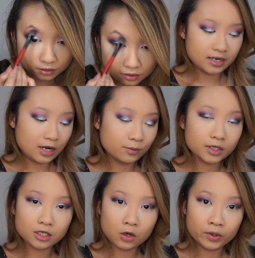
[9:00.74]
And now I'm going
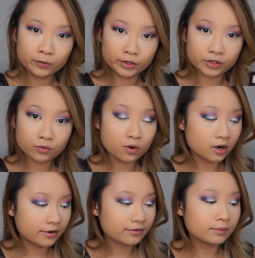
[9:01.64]
to go in with
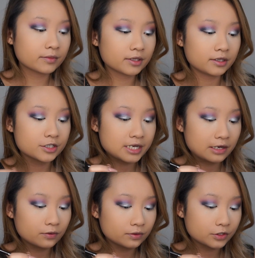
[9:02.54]
Noir from the
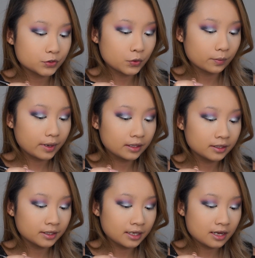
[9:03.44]
Shadow Couture
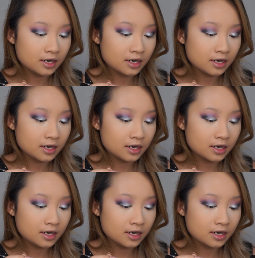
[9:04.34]
palette again,